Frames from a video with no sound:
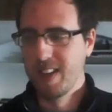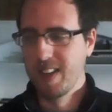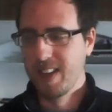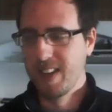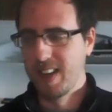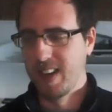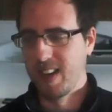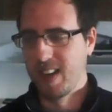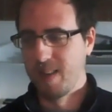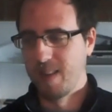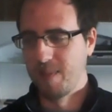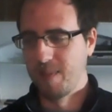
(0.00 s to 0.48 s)

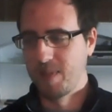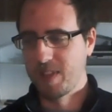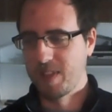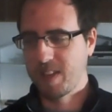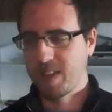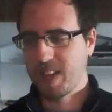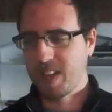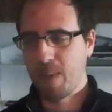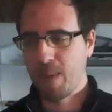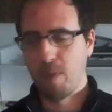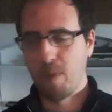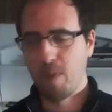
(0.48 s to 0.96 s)
Um,
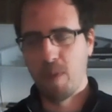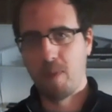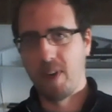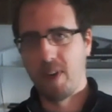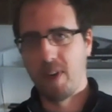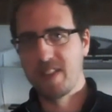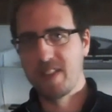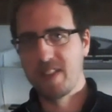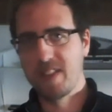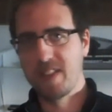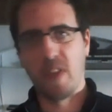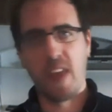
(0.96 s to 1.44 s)
just keep
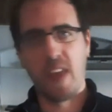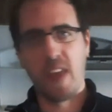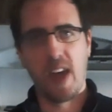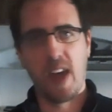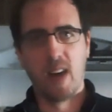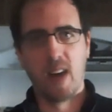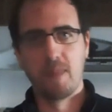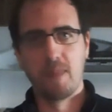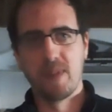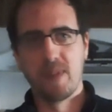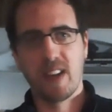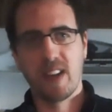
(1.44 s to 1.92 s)
replacing the
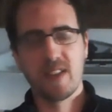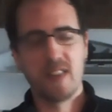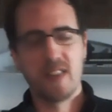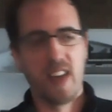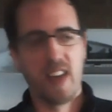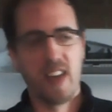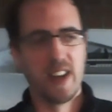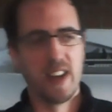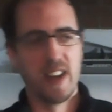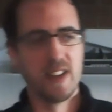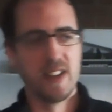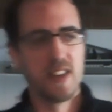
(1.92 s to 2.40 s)
objects,
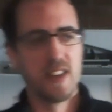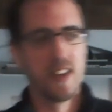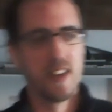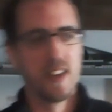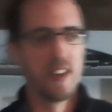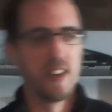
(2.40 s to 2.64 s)
and